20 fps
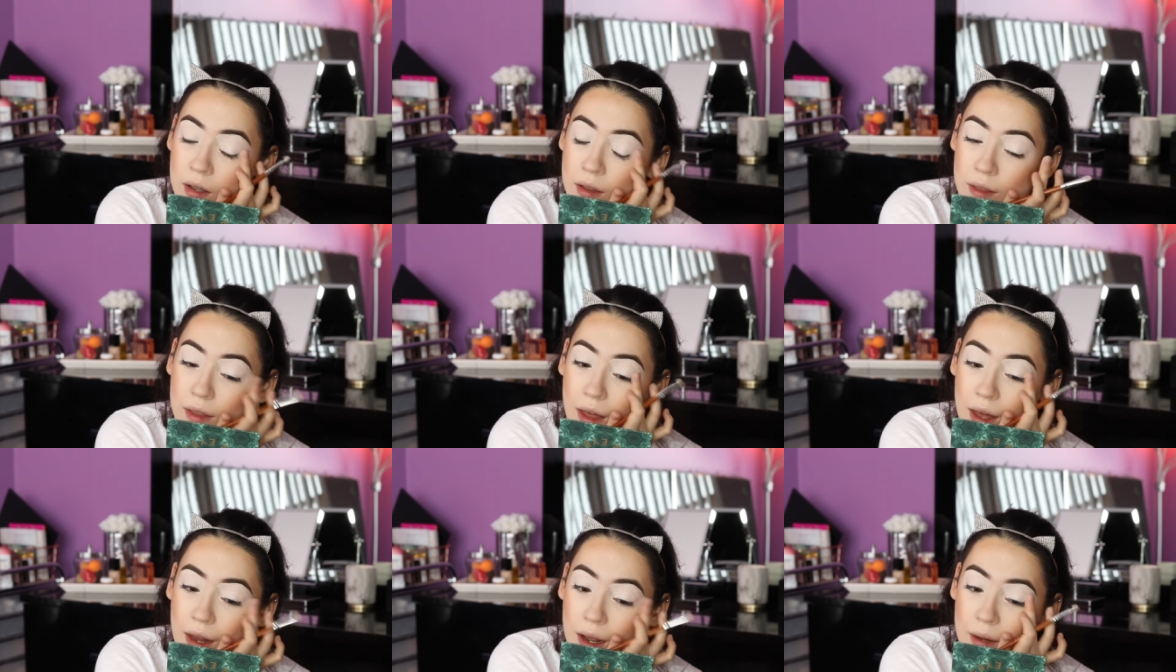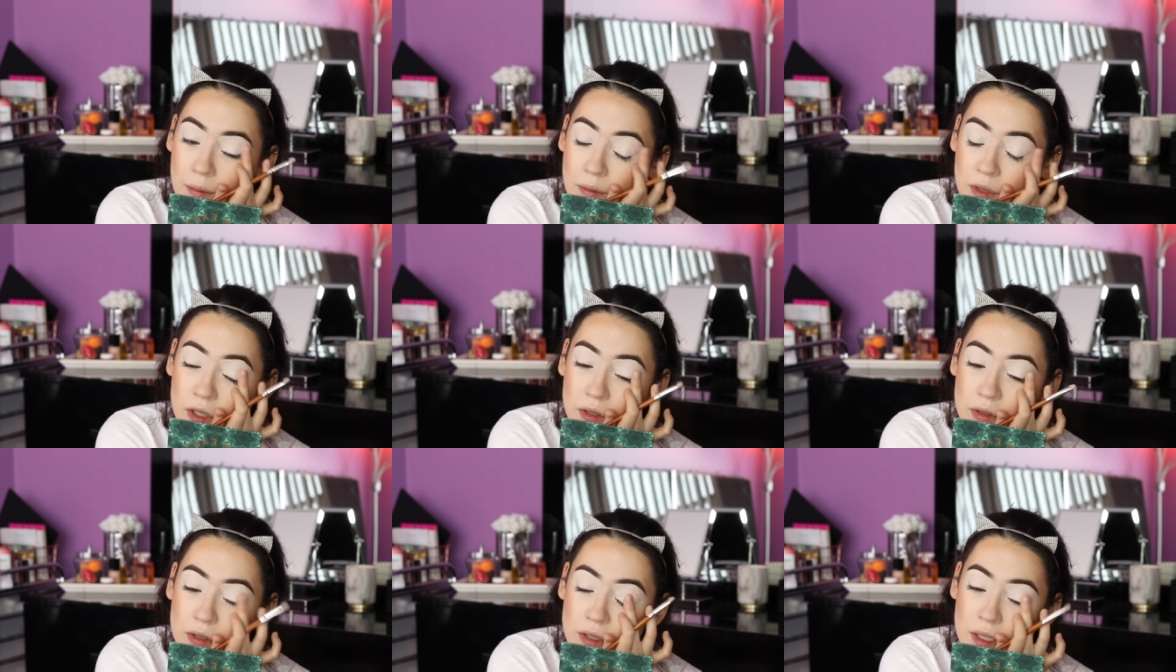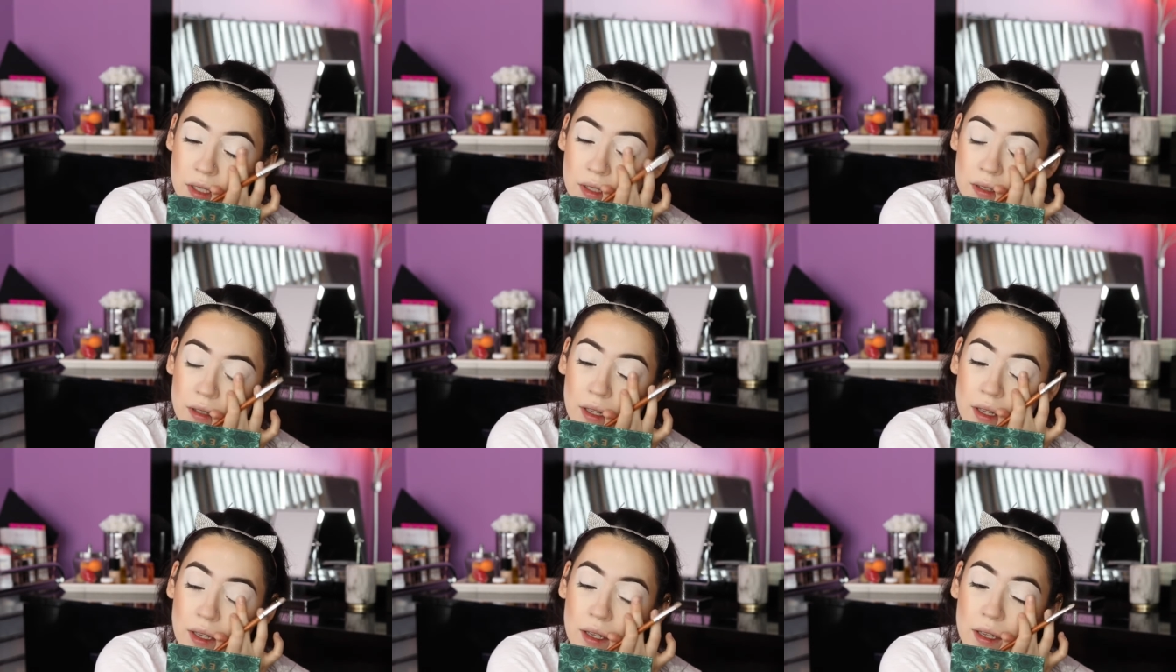that I'm using
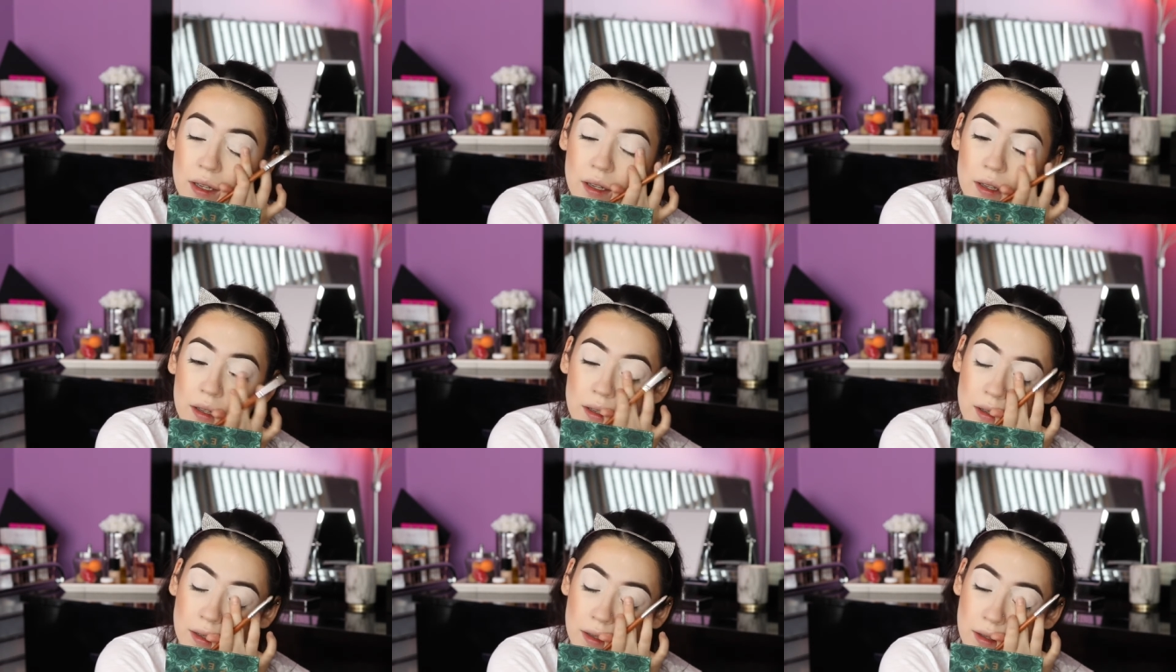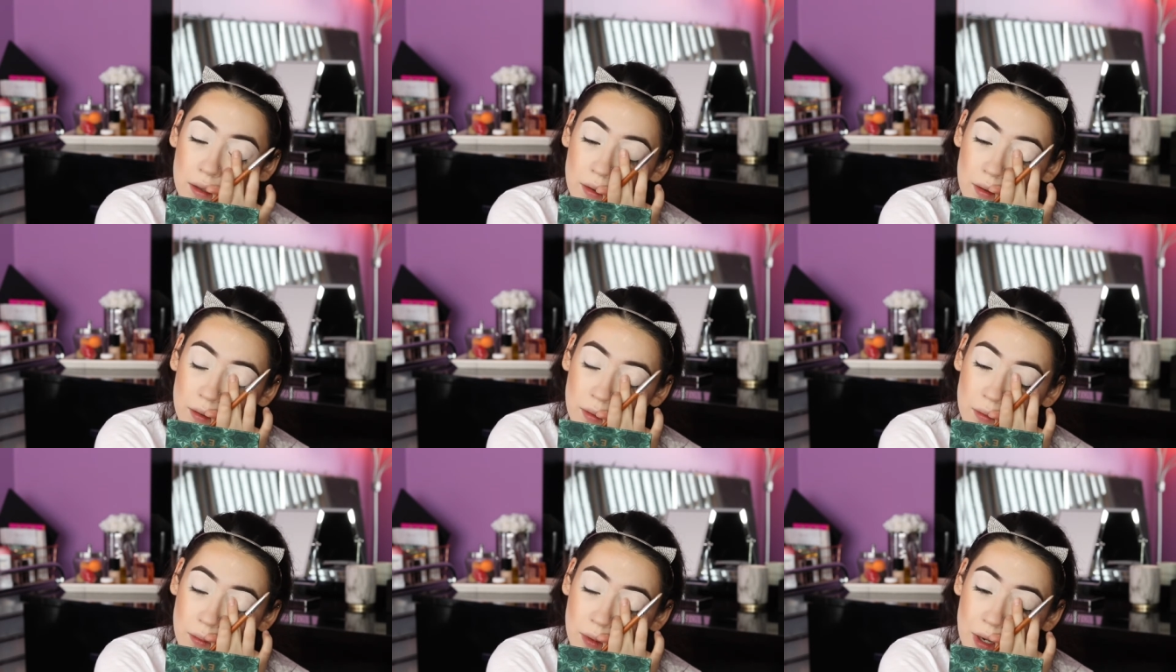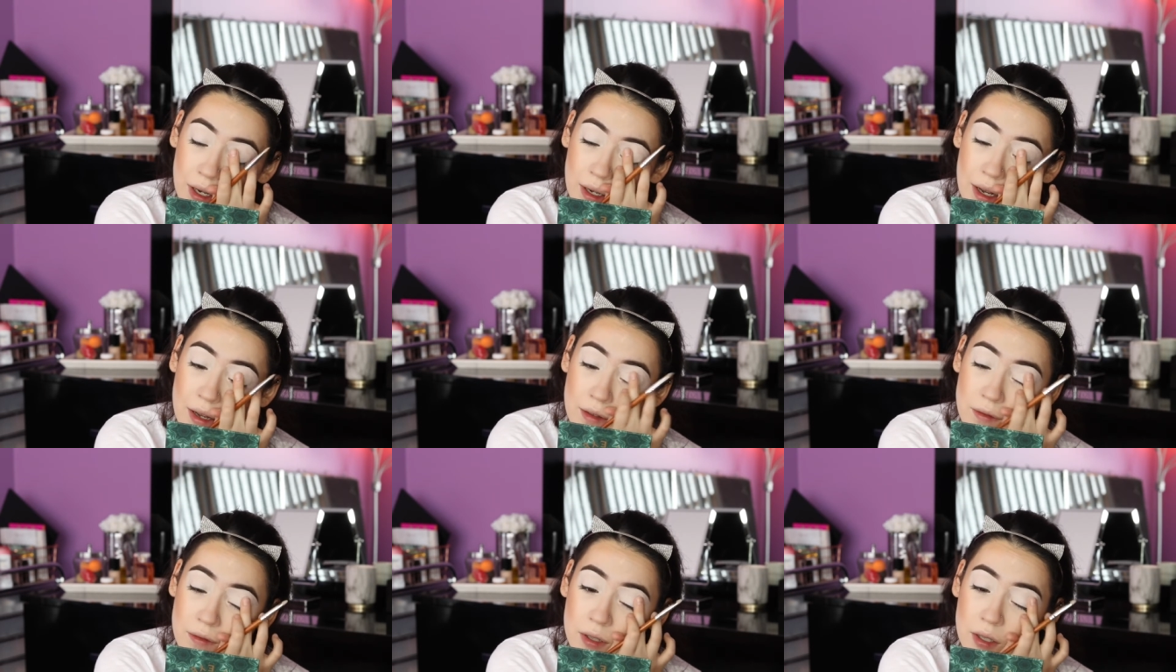like when
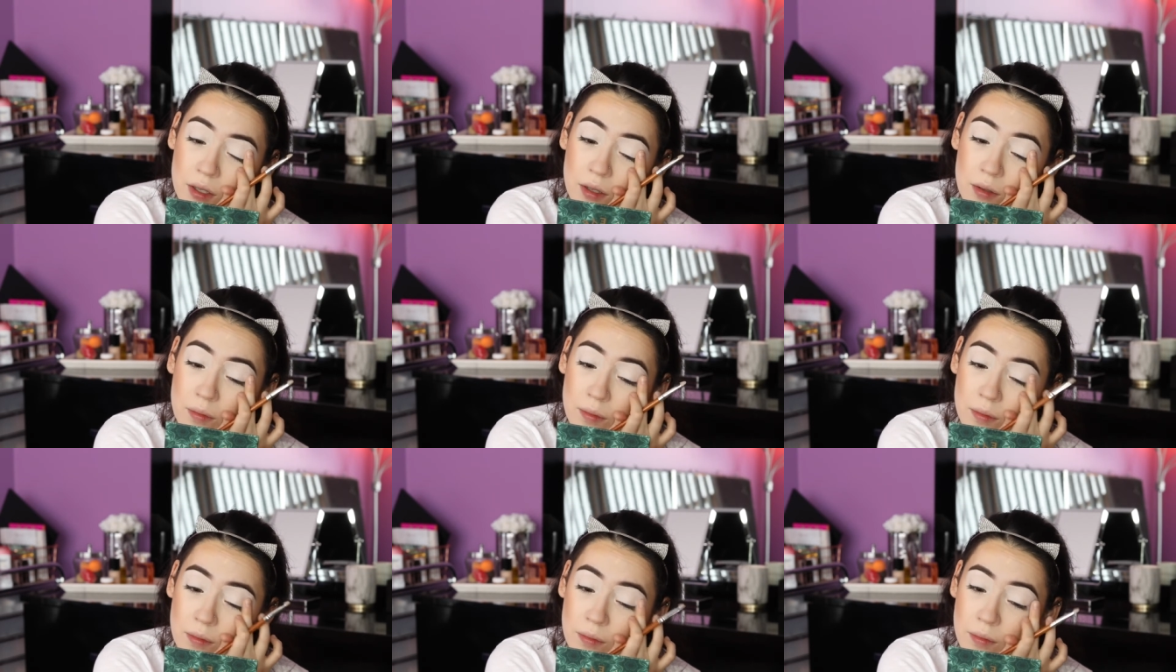I film.